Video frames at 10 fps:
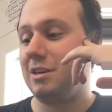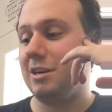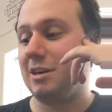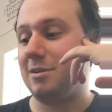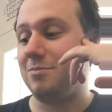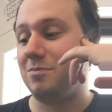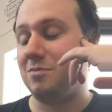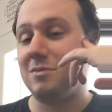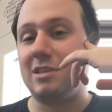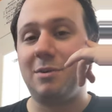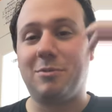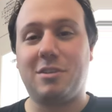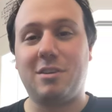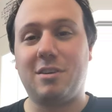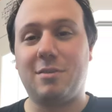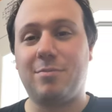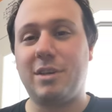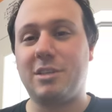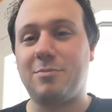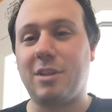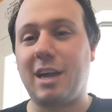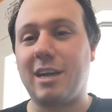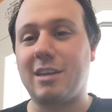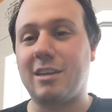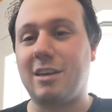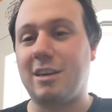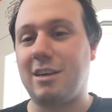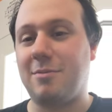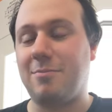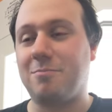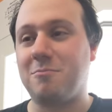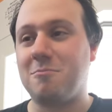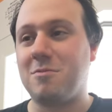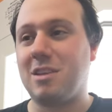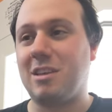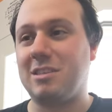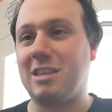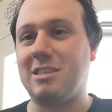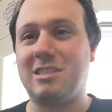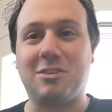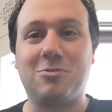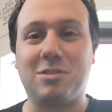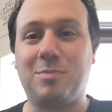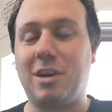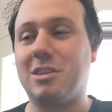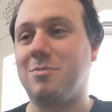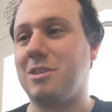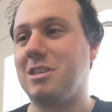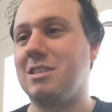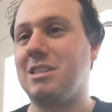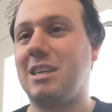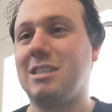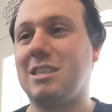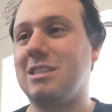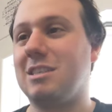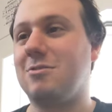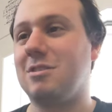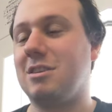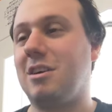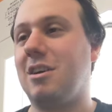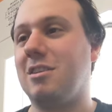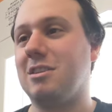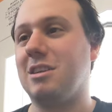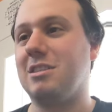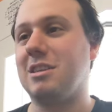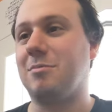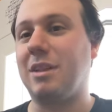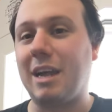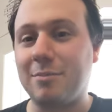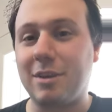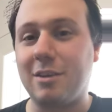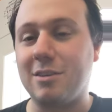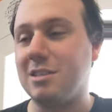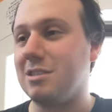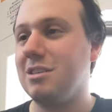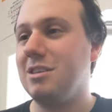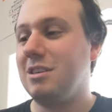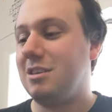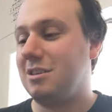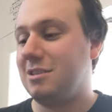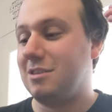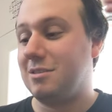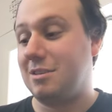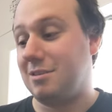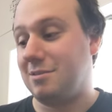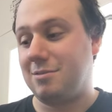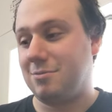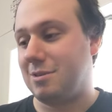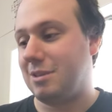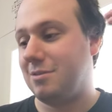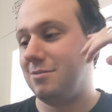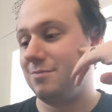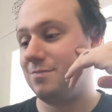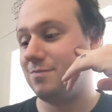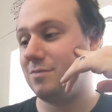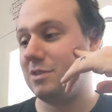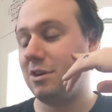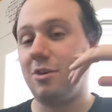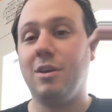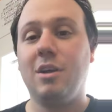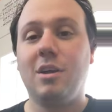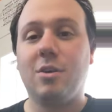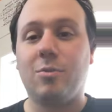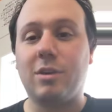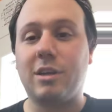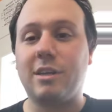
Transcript: Um, same with the Pitch Black. Um, it says citrus punch, but it doesn't taste like citrus at all. It tastes like blackberries. Yeah, anyway. So, we're going